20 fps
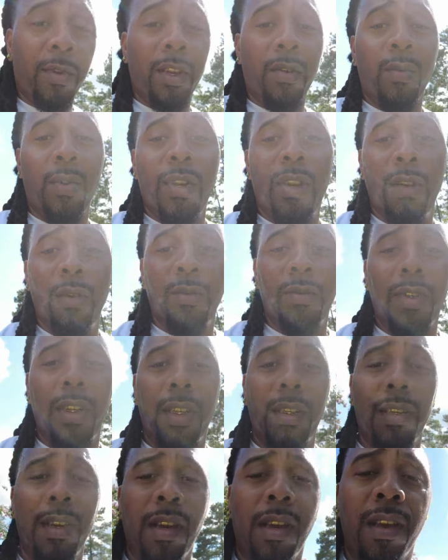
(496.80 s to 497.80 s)
man, we don't
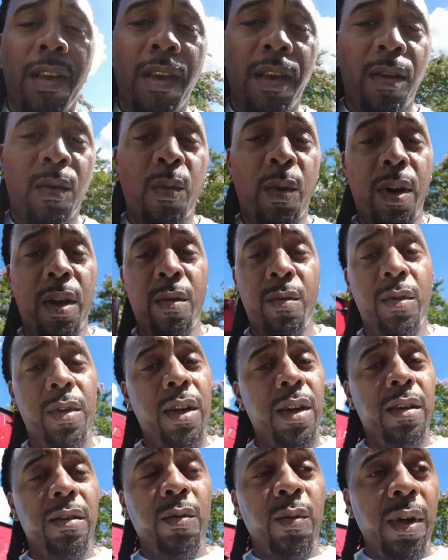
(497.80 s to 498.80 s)
just
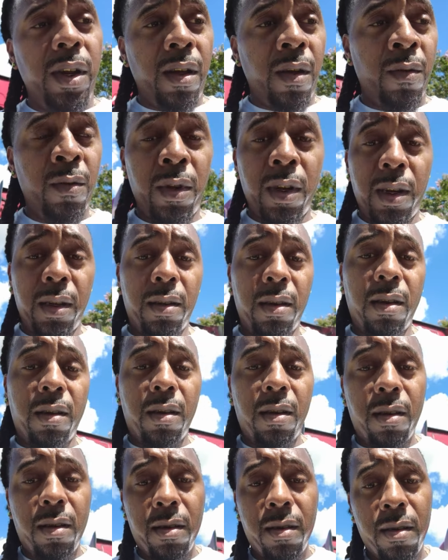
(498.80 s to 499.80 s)

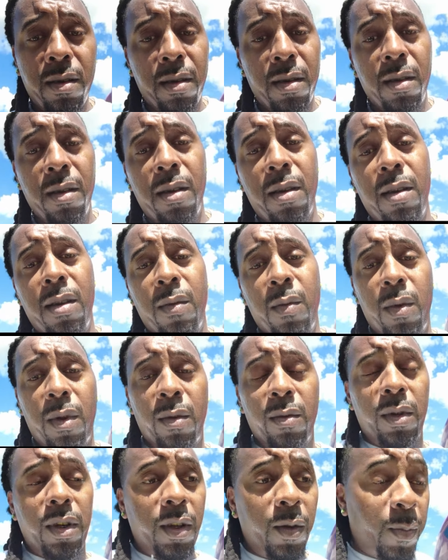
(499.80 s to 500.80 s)

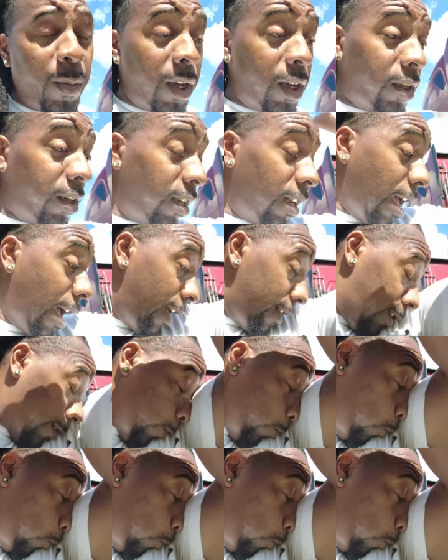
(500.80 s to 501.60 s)
specialize in